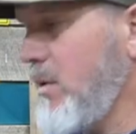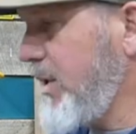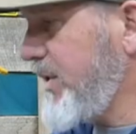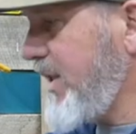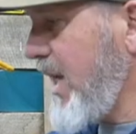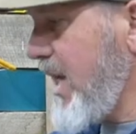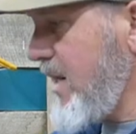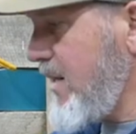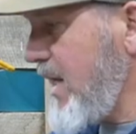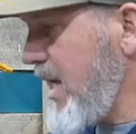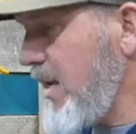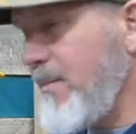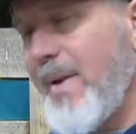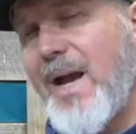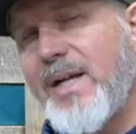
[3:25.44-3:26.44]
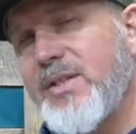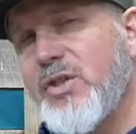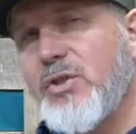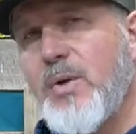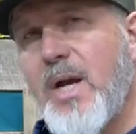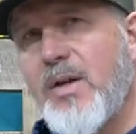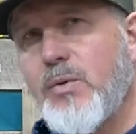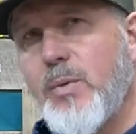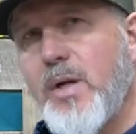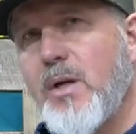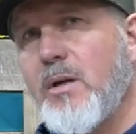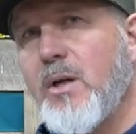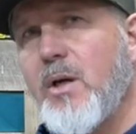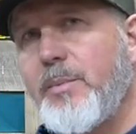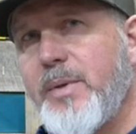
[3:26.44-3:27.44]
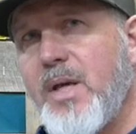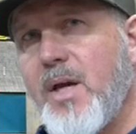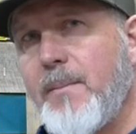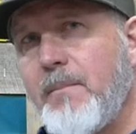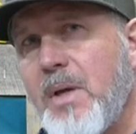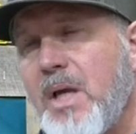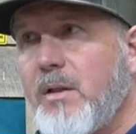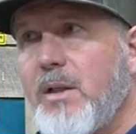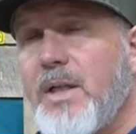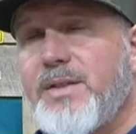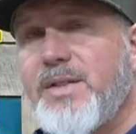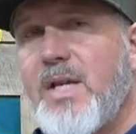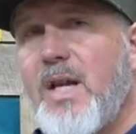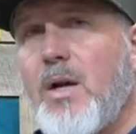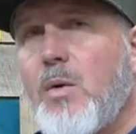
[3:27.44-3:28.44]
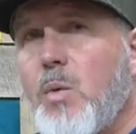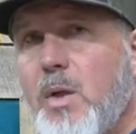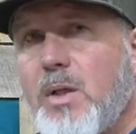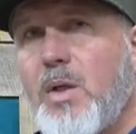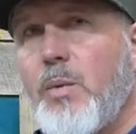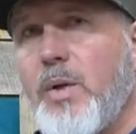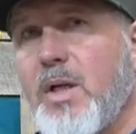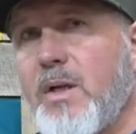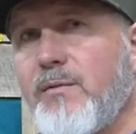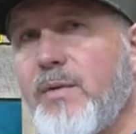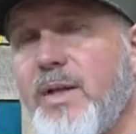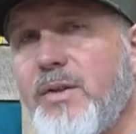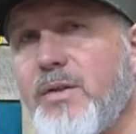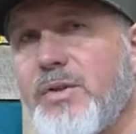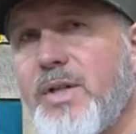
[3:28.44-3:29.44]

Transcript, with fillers: Let's take the Maxi Trac 300 LPM and let's see how quickly we can inflate those